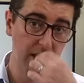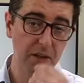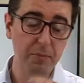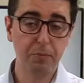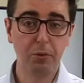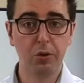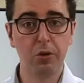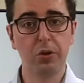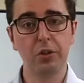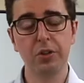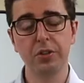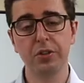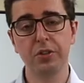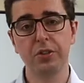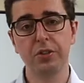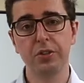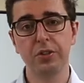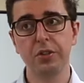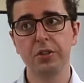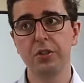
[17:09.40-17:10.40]

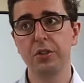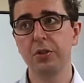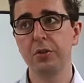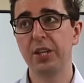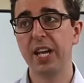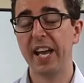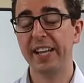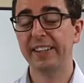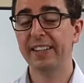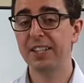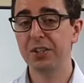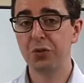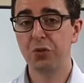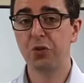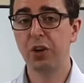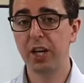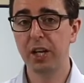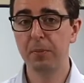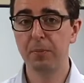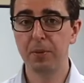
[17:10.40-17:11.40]
important to get this
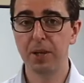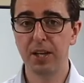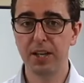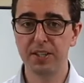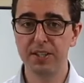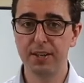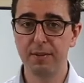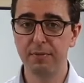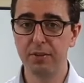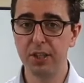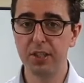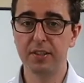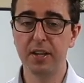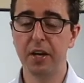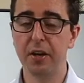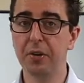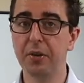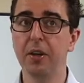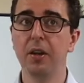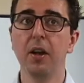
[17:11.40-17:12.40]
right, because if you
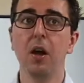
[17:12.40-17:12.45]
don't,